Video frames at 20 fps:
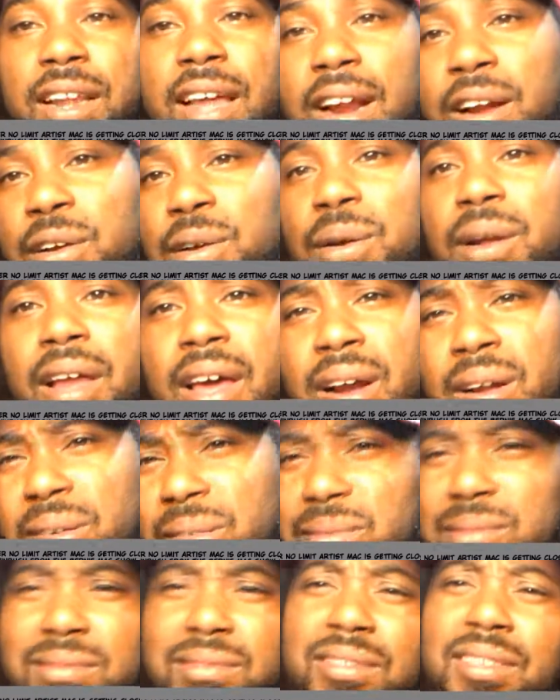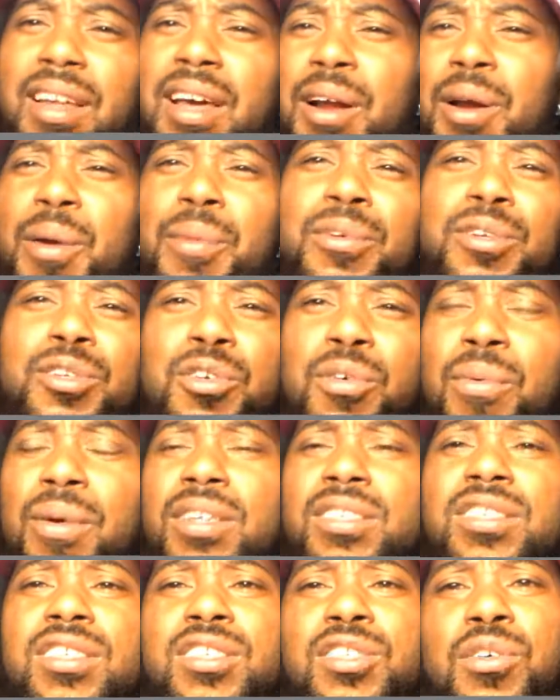Let her do
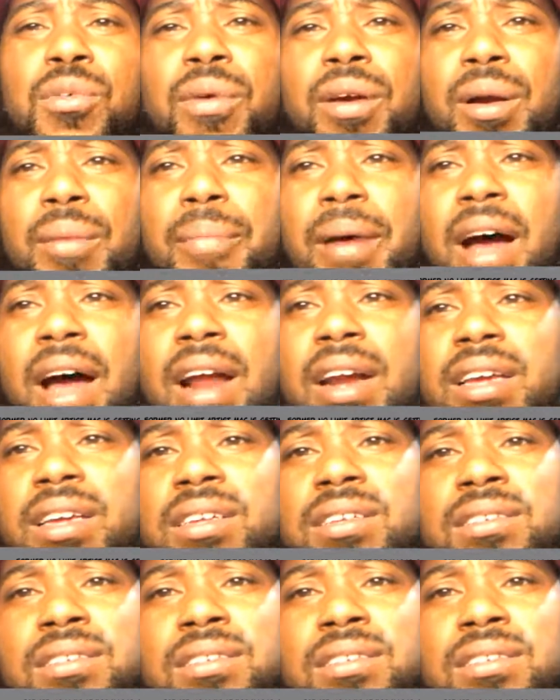what she do with her body.